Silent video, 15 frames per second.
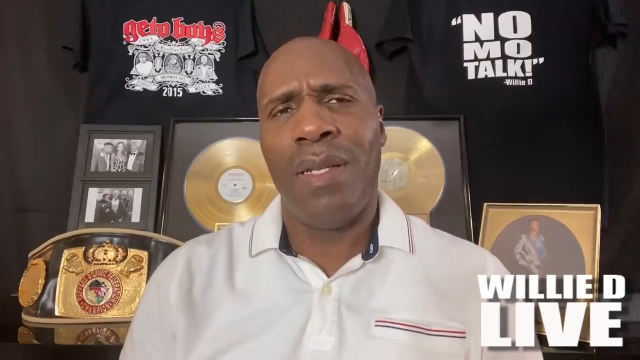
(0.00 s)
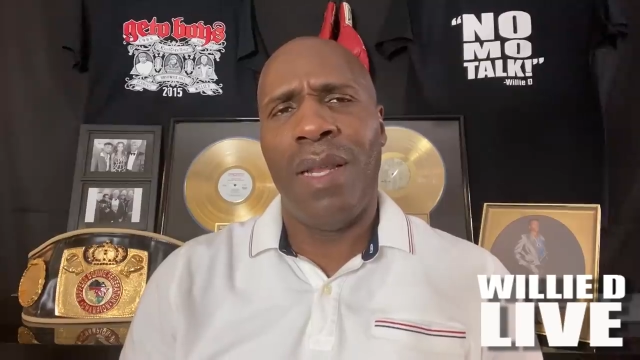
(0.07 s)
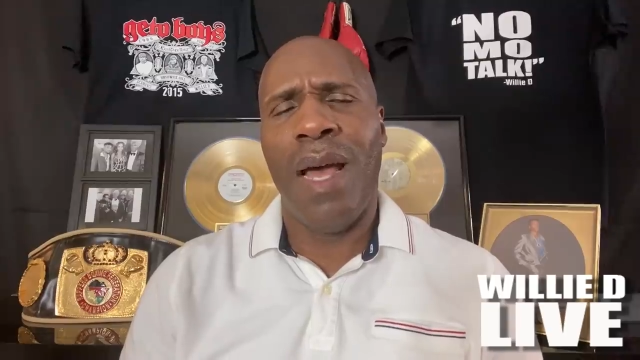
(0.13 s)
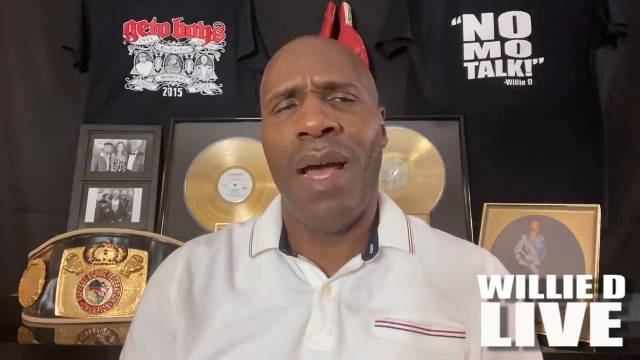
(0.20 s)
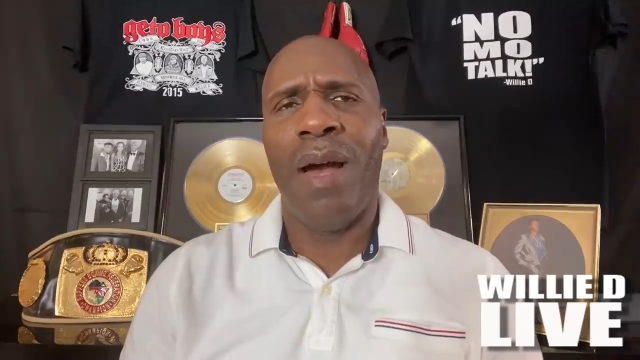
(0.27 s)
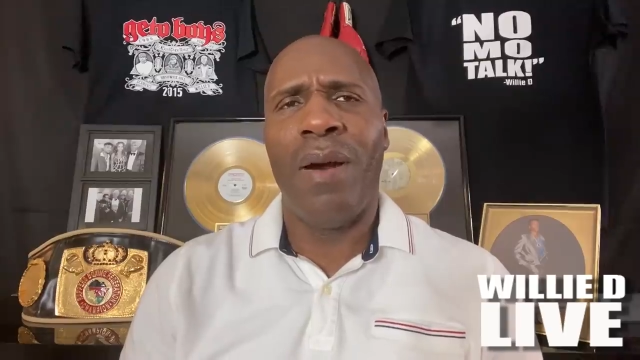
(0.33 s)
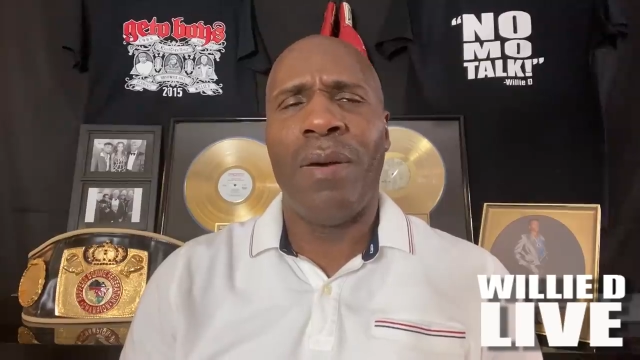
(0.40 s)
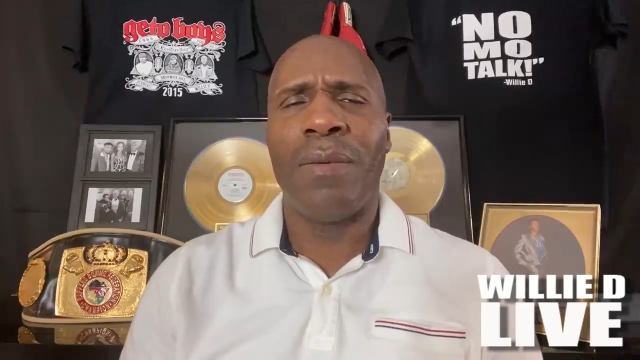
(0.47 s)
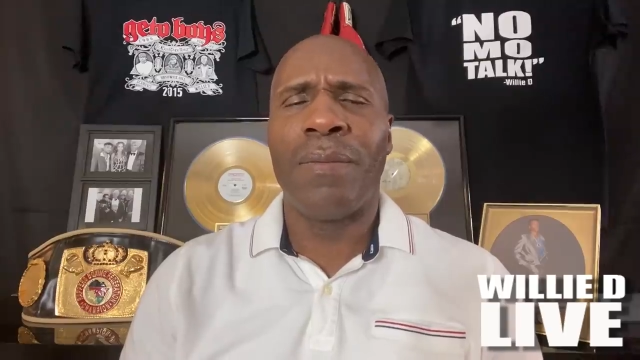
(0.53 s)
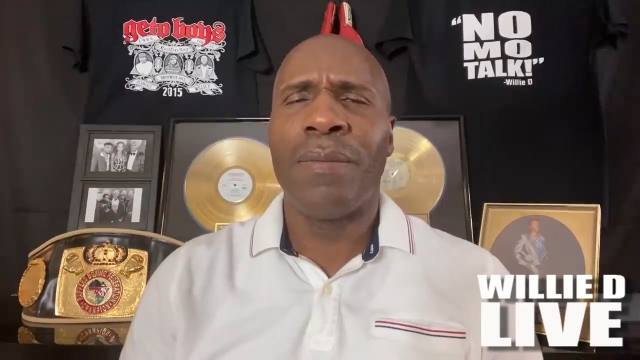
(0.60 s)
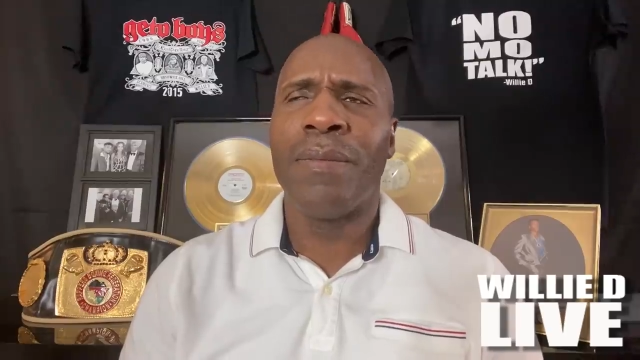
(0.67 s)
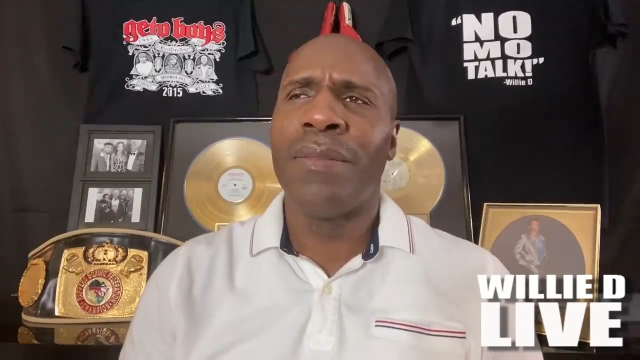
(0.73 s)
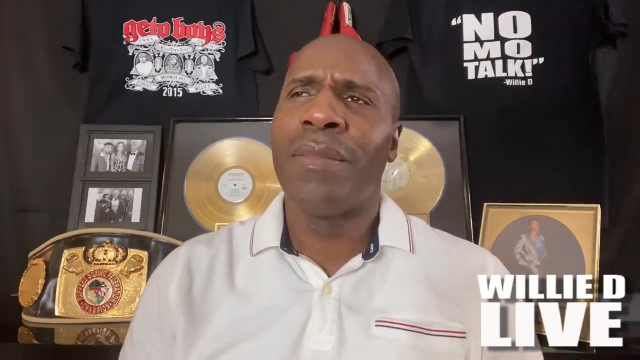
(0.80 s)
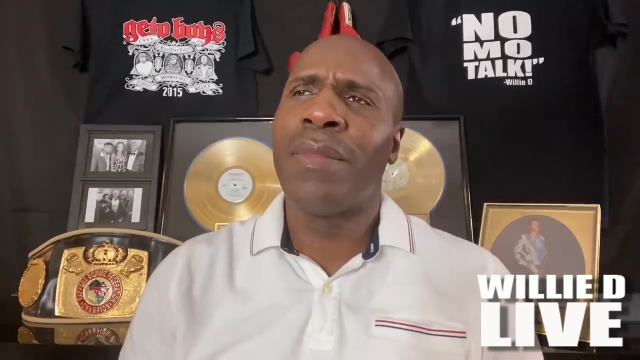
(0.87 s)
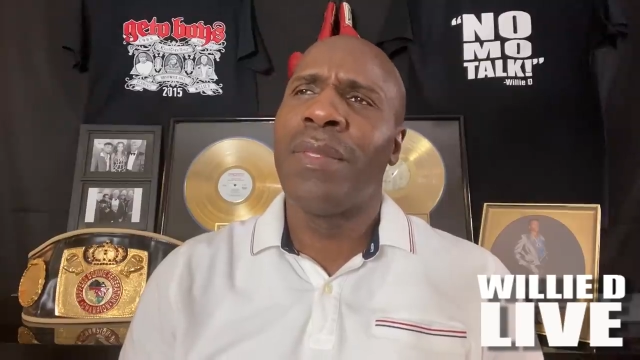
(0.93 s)
Now,
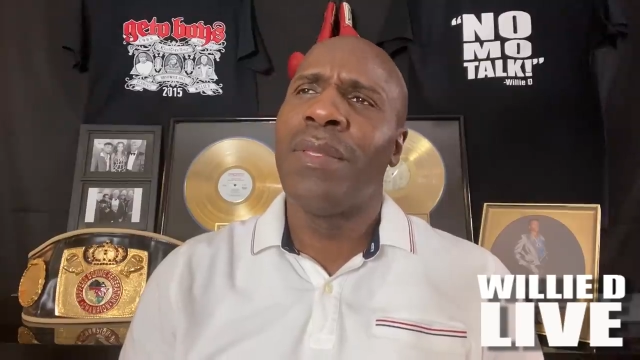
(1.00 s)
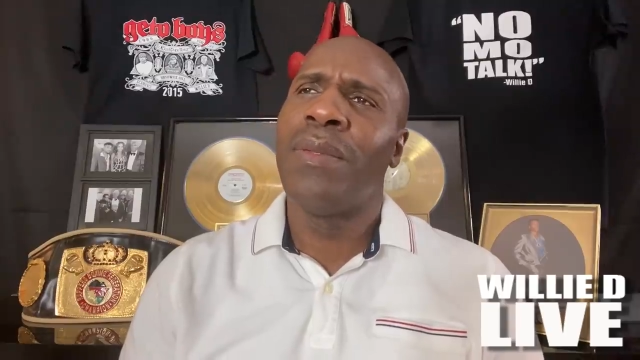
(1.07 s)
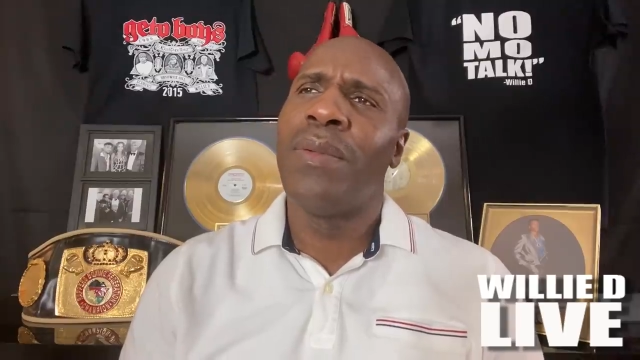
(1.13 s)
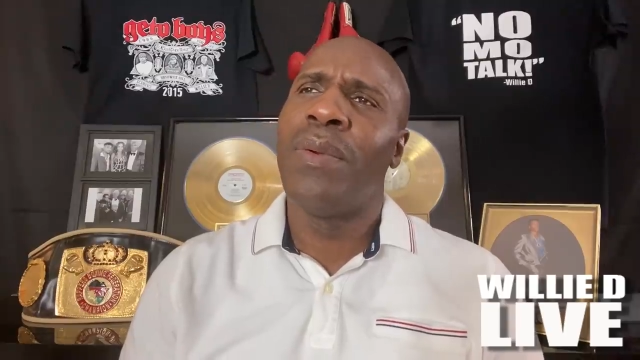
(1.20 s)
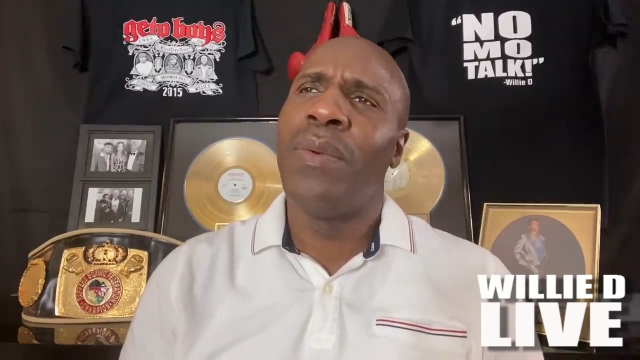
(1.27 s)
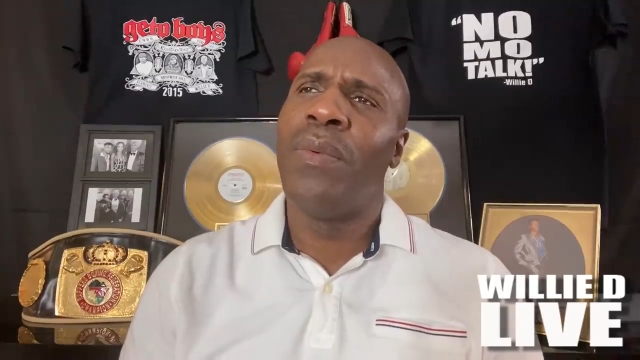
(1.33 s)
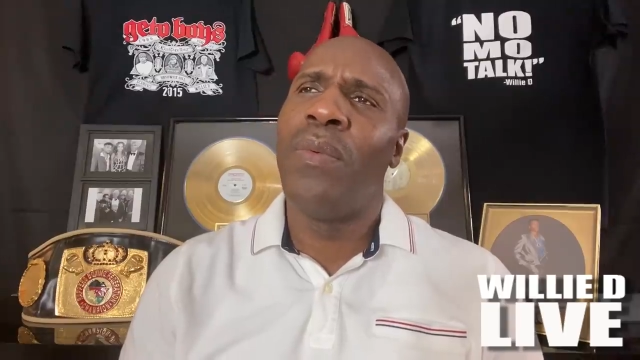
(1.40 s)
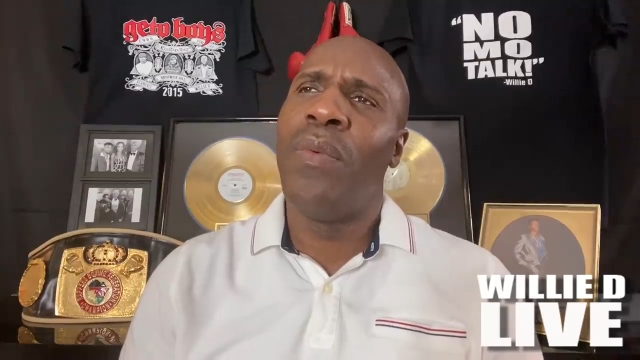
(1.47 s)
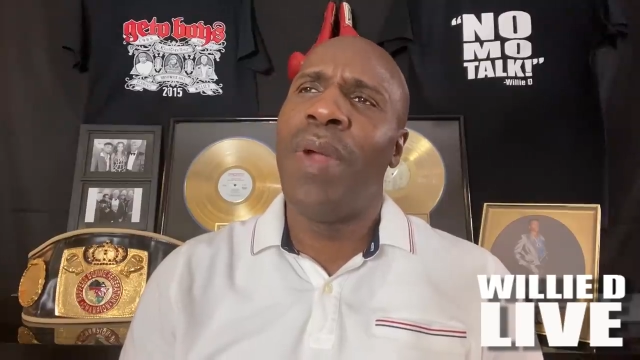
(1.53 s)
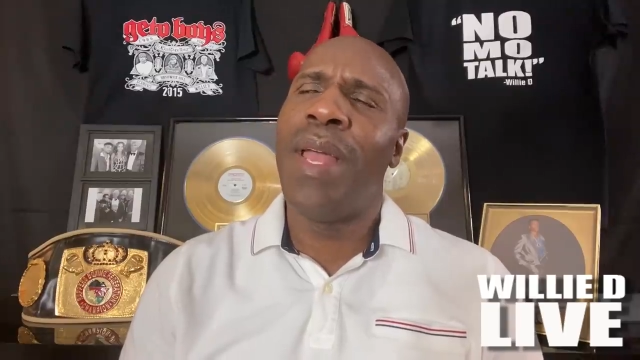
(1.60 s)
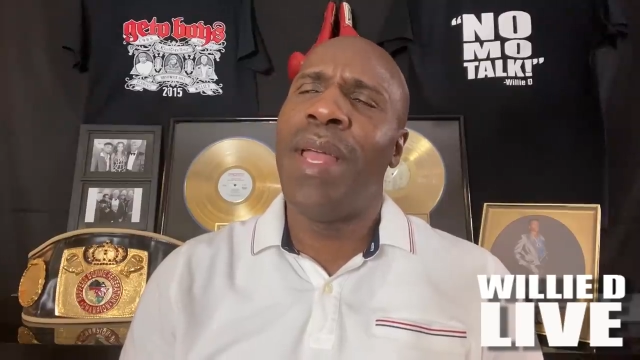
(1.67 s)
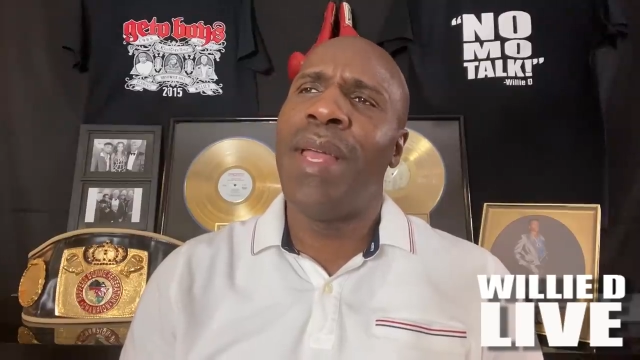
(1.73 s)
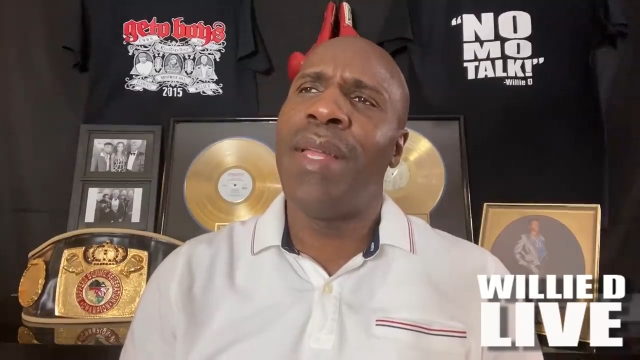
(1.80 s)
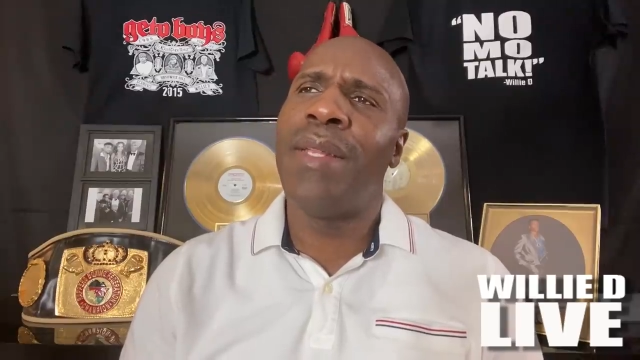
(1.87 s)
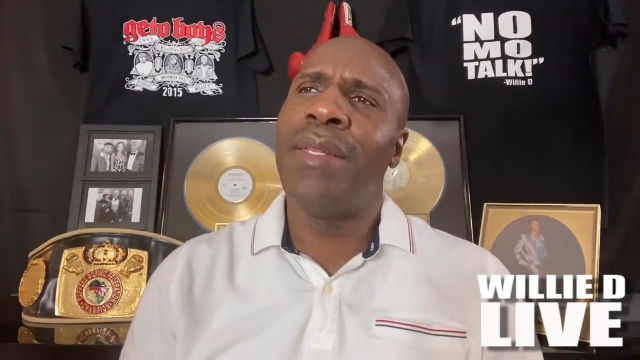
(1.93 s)

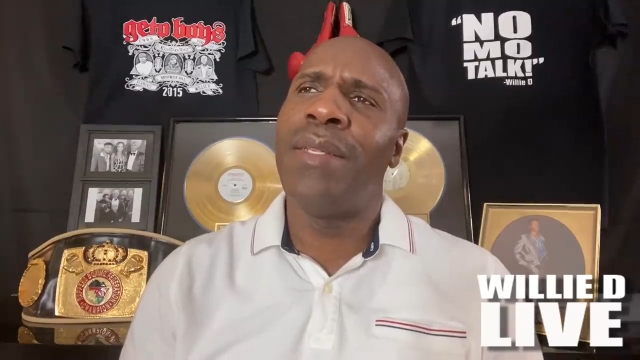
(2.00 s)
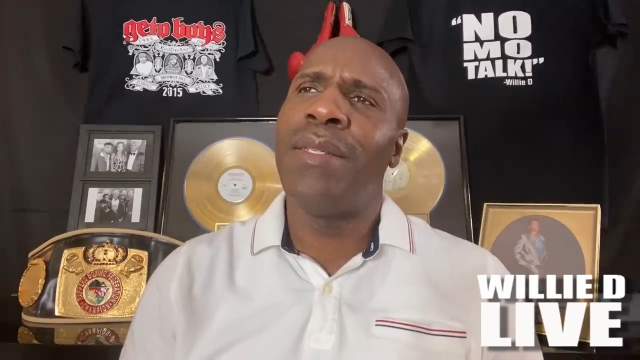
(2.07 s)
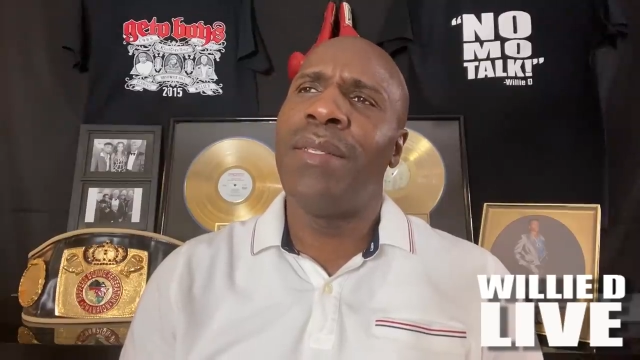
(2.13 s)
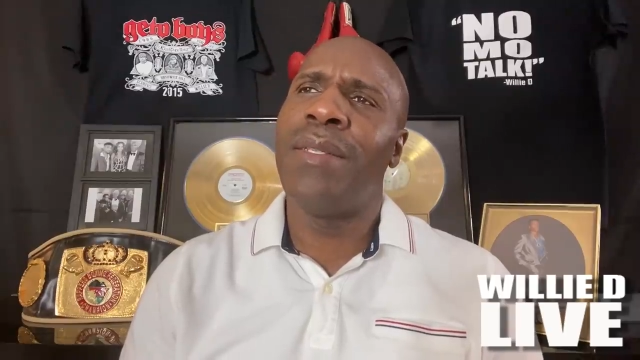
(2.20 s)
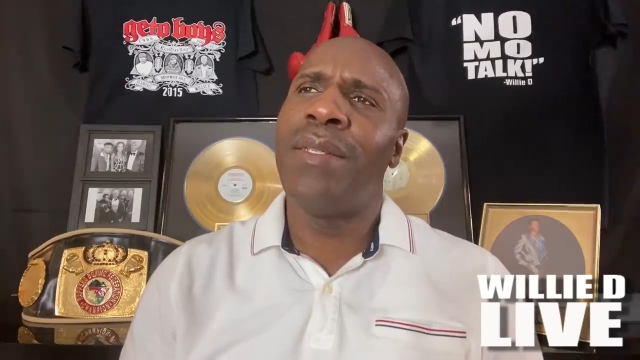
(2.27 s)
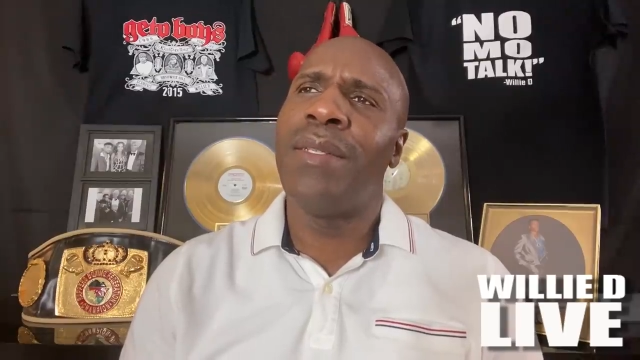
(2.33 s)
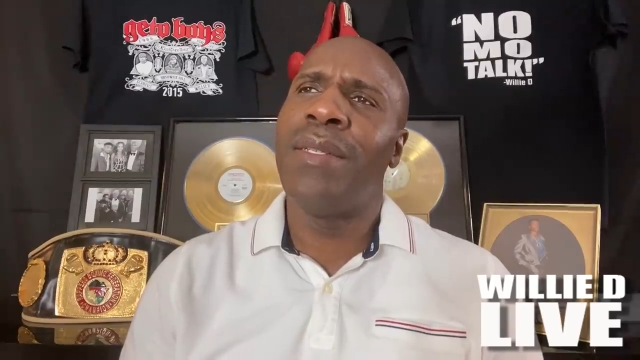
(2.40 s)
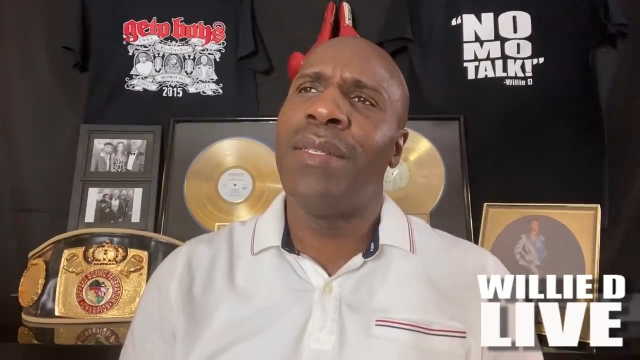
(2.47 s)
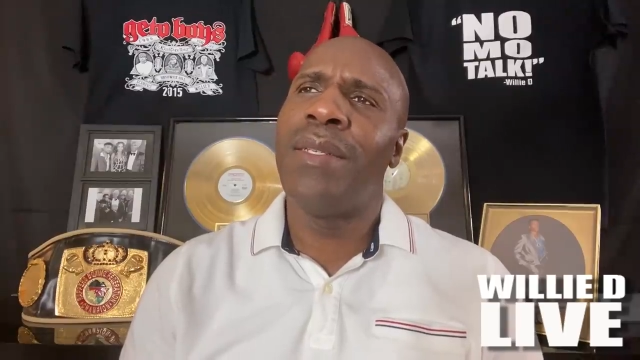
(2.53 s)
when